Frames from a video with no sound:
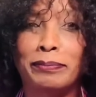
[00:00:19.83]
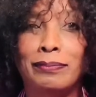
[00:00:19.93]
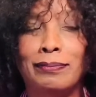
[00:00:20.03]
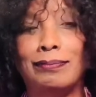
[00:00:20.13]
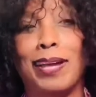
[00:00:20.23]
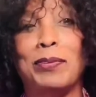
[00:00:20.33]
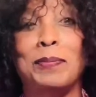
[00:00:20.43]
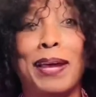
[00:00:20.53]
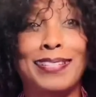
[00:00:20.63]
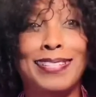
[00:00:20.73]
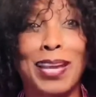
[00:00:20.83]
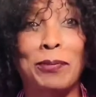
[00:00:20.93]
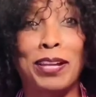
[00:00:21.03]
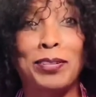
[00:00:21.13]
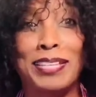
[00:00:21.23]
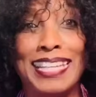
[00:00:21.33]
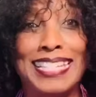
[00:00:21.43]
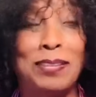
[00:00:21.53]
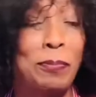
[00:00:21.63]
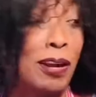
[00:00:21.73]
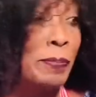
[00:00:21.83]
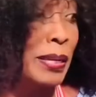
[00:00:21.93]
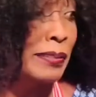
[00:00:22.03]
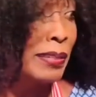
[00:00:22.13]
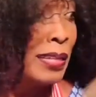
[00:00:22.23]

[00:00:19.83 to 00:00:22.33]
I was about to say we're going to do the easy part, but